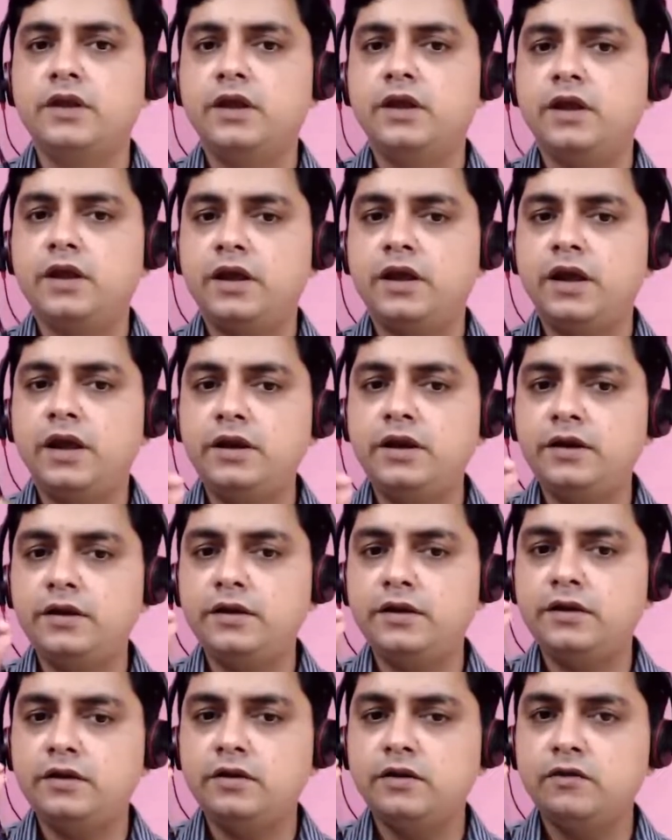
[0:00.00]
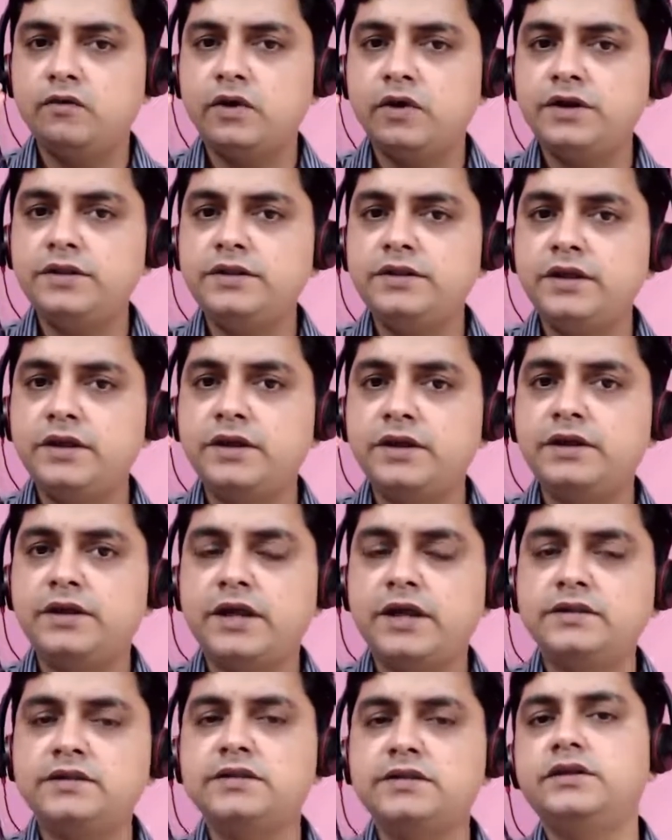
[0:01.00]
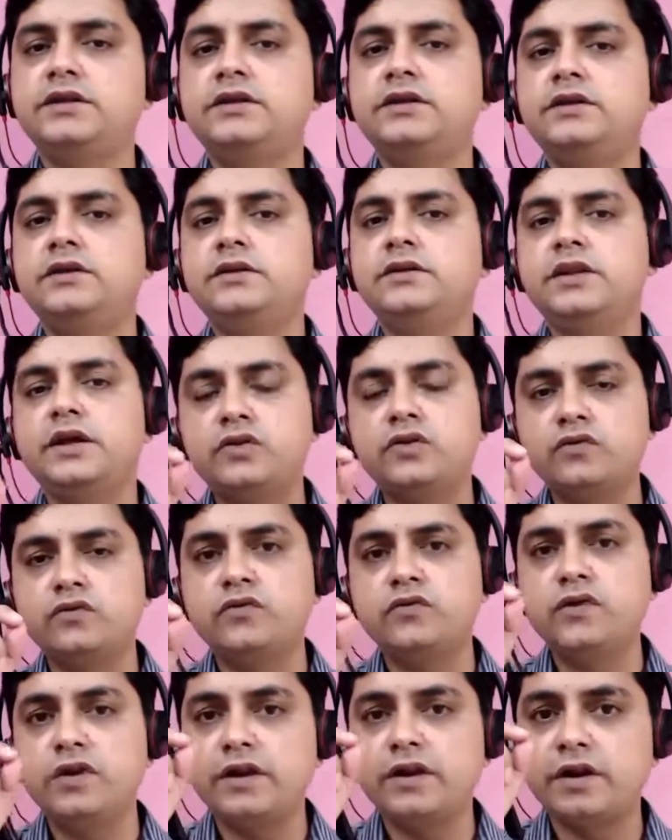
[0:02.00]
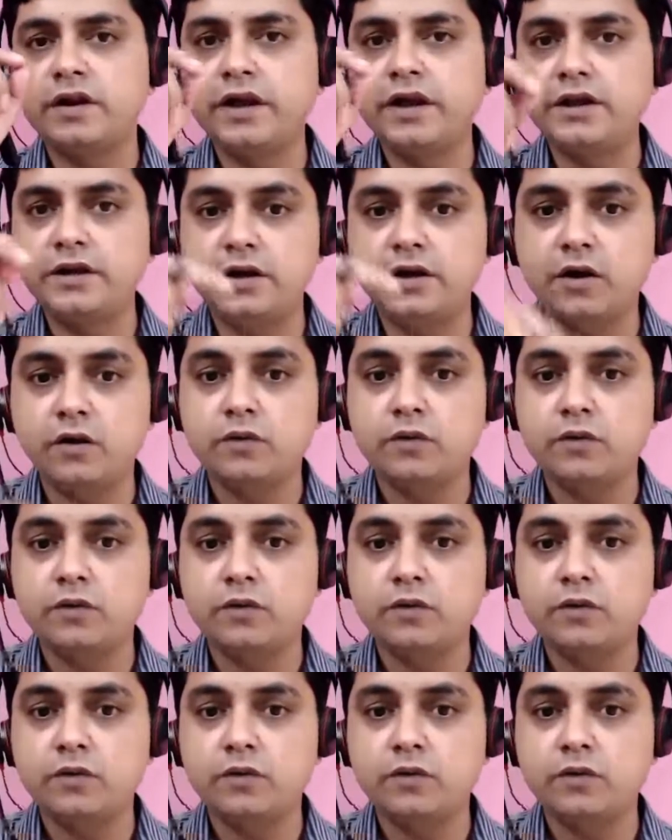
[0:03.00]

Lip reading: And what is the intensity that you feel right now?